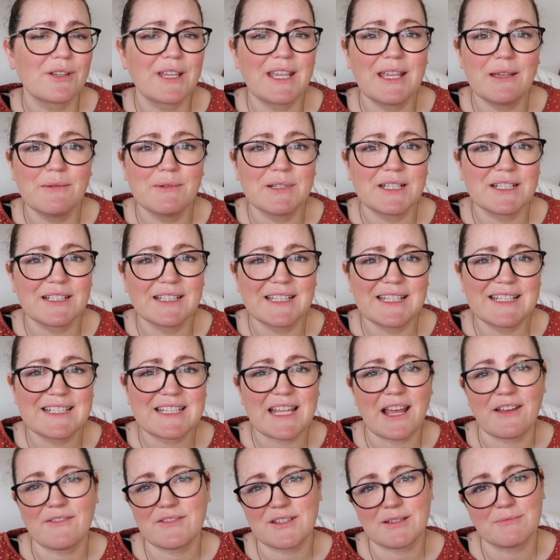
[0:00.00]
he would at least
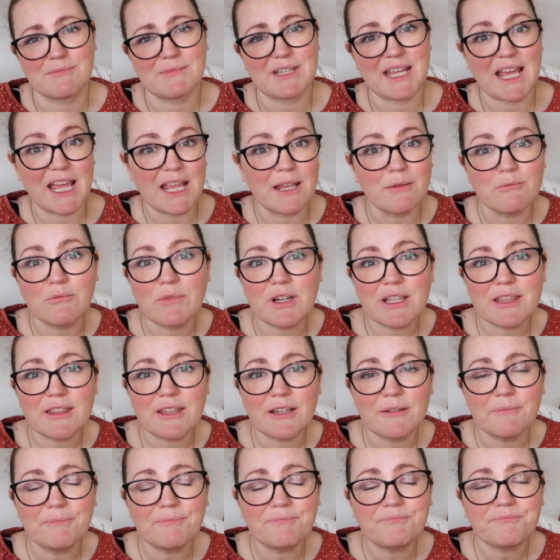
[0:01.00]
have some time with
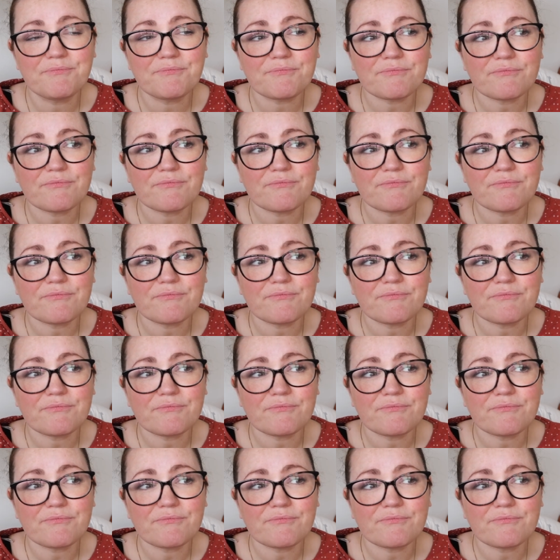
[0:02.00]
them